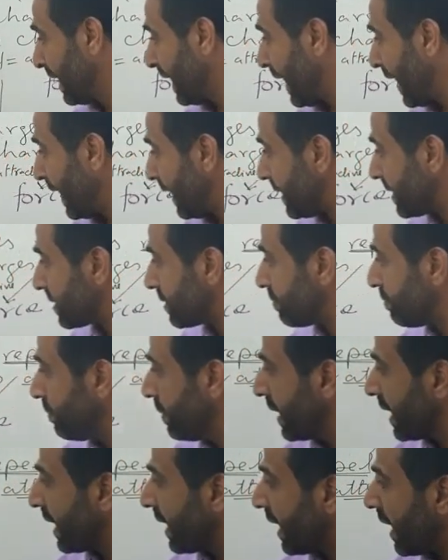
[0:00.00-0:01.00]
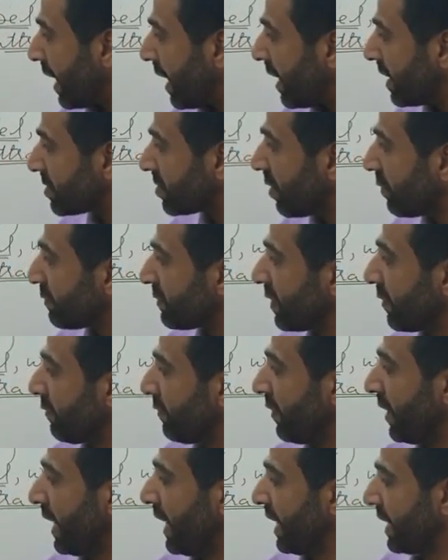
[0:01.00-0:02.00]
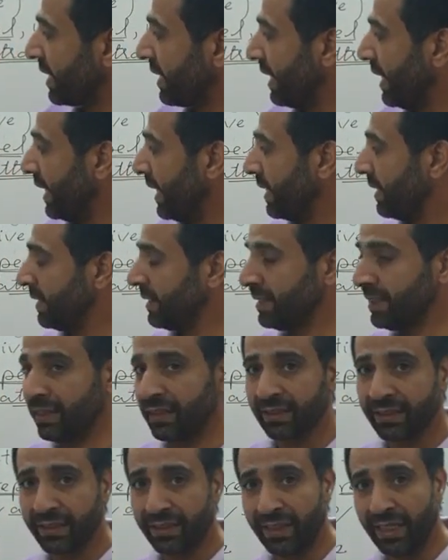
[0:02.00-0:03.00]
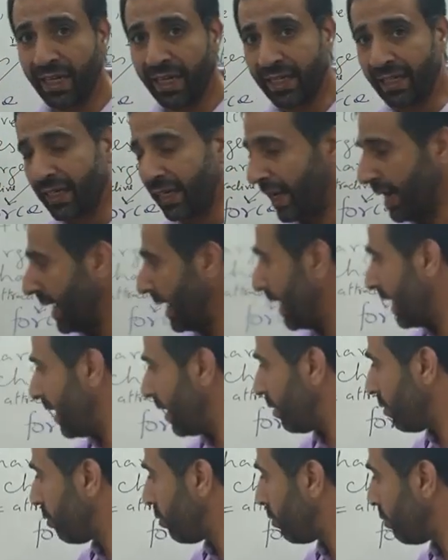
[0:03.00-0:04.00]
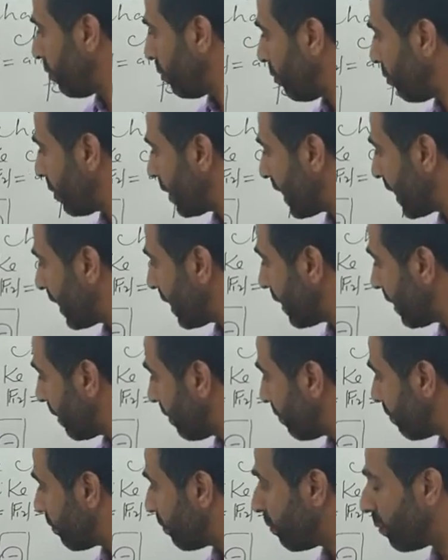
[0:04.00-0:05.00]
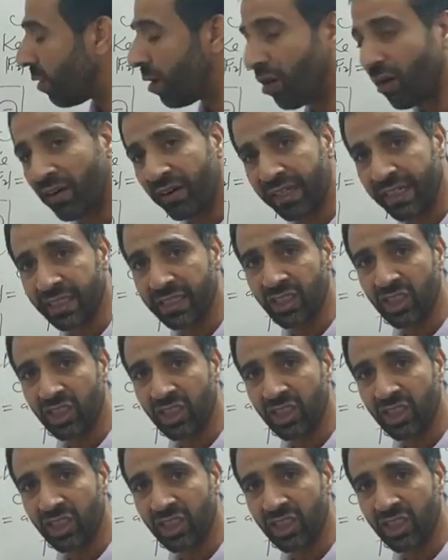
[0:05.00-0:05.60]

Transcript: It is because of the fact that every body,